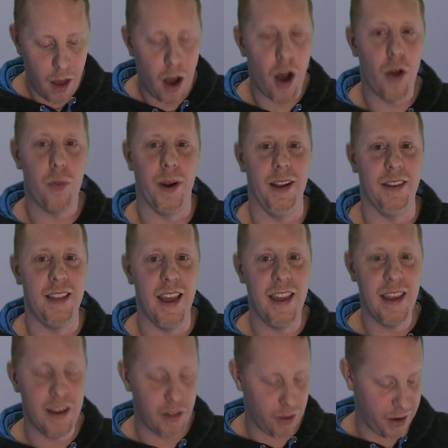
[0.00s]
All right,
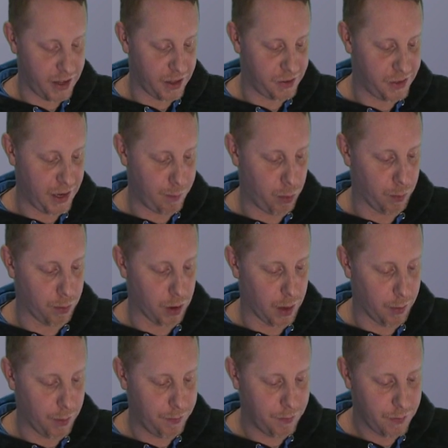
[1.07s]
taking a look at a sample
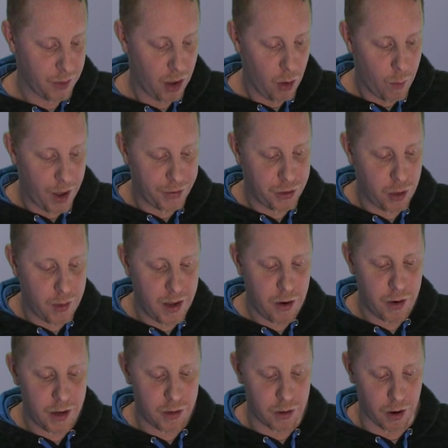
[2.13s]
problem. While tuning her
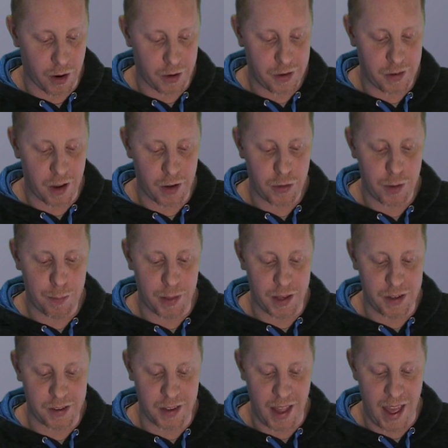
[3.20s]
guitar, Sandra
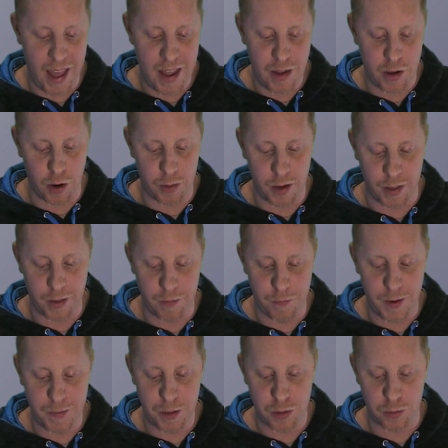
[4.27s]
plays an A note on the
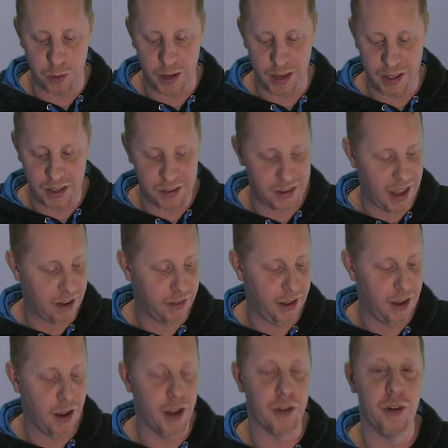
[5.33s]
fifth string at exactly
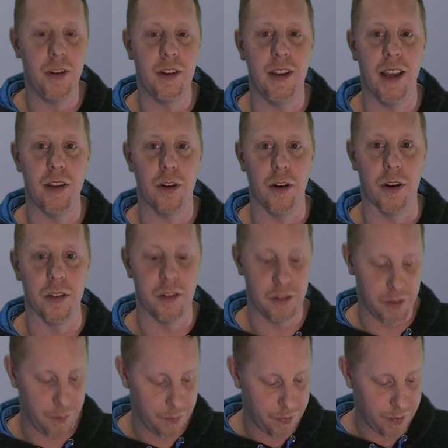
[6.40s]
110 hertz.